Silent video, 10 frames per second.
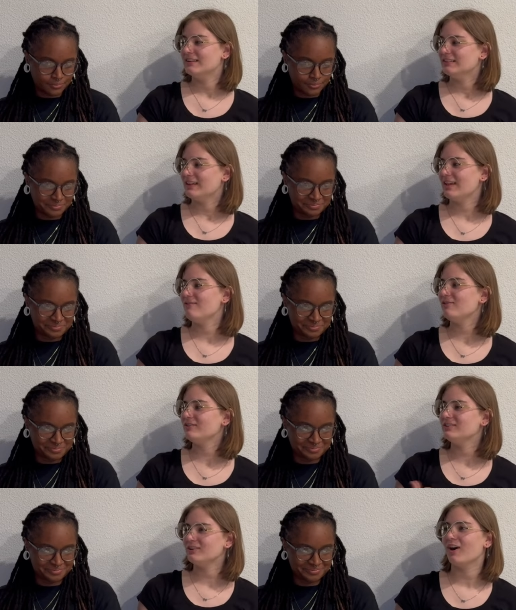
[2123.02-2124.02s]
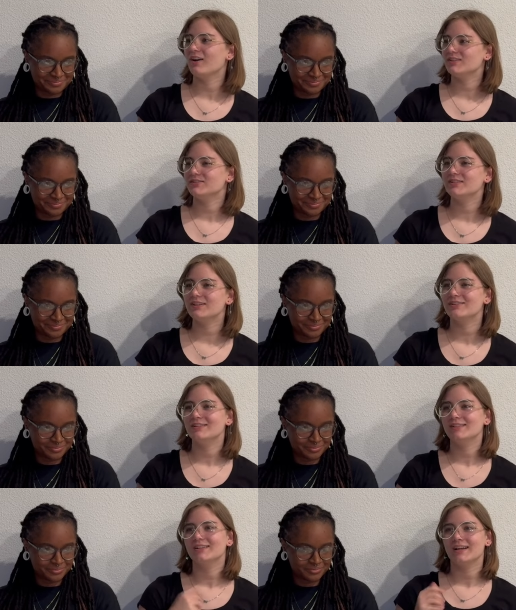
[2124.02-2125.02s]
Speaker 1: Like even when I was in the car earlier, I was
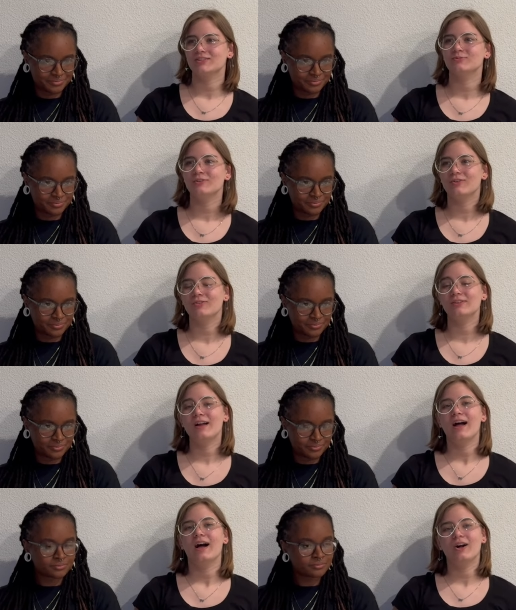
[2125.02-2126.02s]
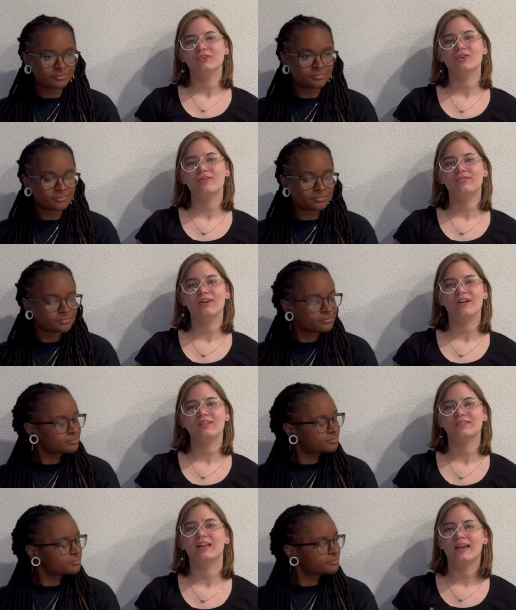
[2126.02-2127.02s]
eating an ice cream cone. Mm-hmm. I don't mm-hmm. know if
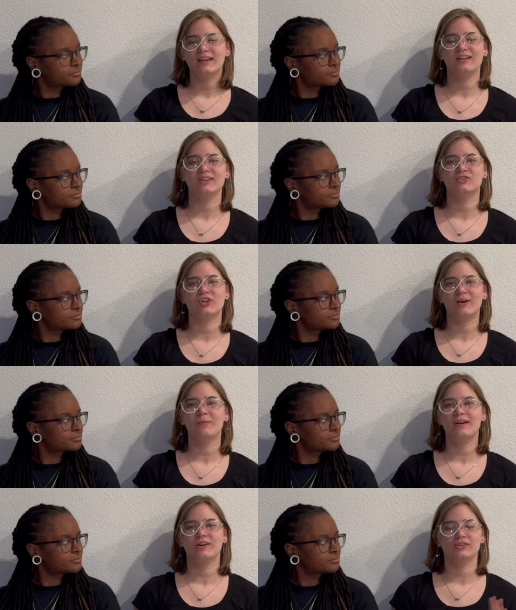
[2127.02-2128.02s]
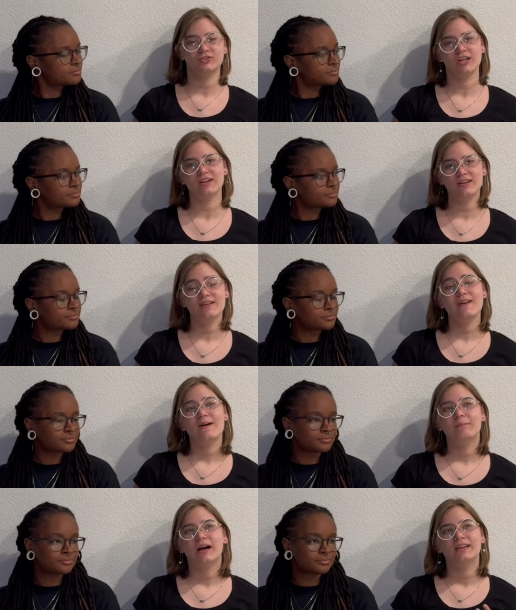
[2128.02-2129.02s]
y'all like like strawberry or on cherry,
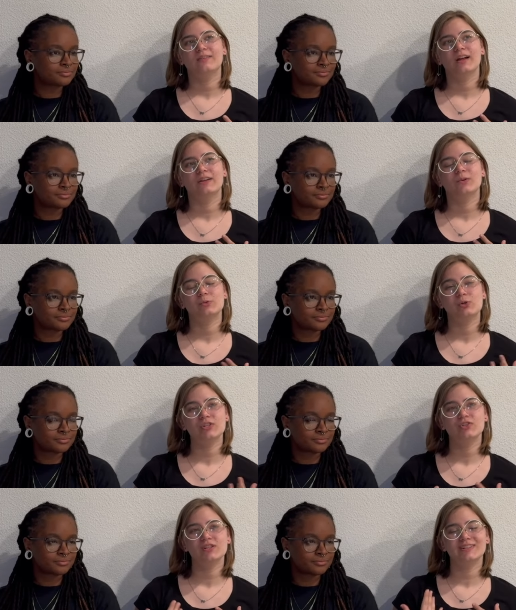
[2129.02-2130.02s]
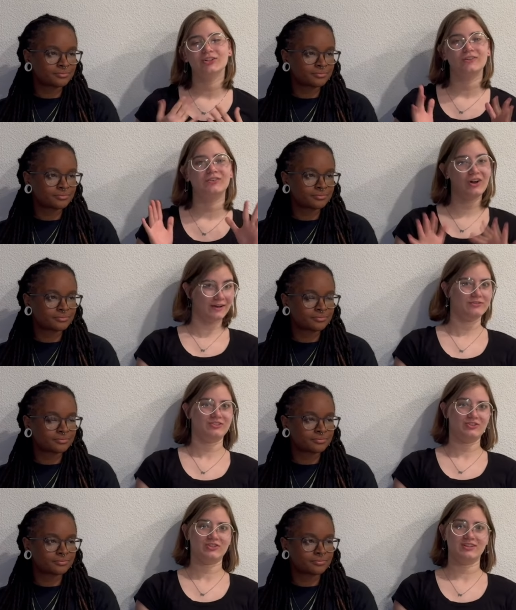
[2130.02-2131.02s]
but I like from Twisty Treats. I don't know if y'all have
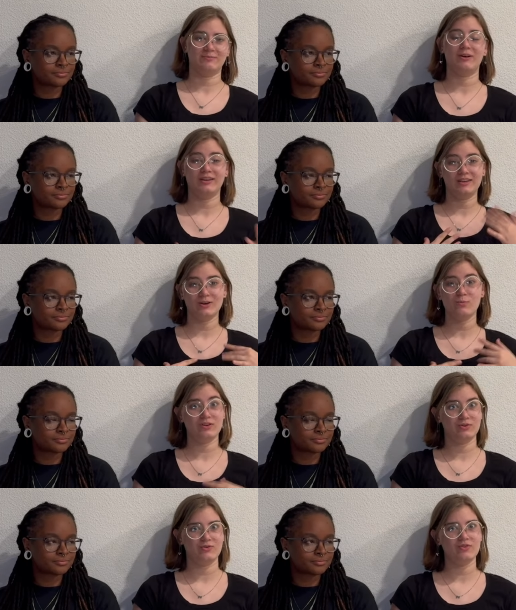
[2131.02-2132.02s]
Twisty Treats, but here we do,